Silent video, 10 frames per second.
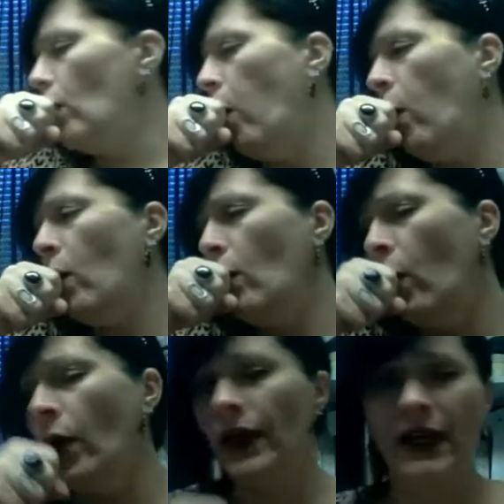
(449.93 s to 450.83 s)

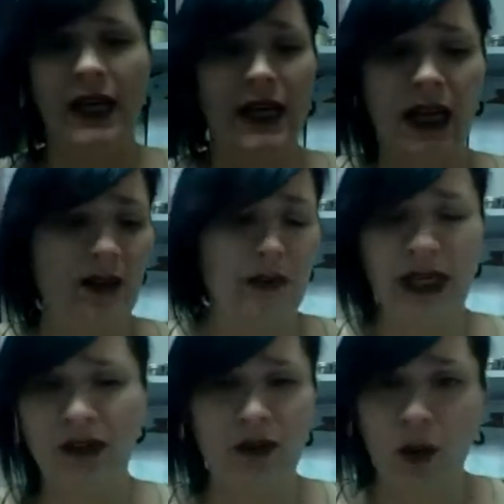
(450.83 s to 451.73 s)
in any kind of
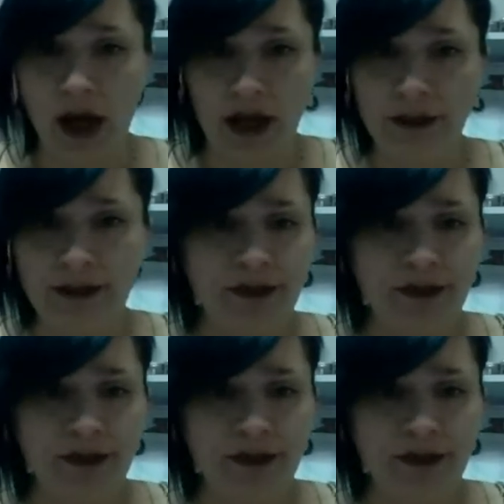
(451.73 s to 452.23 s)
meaningful way,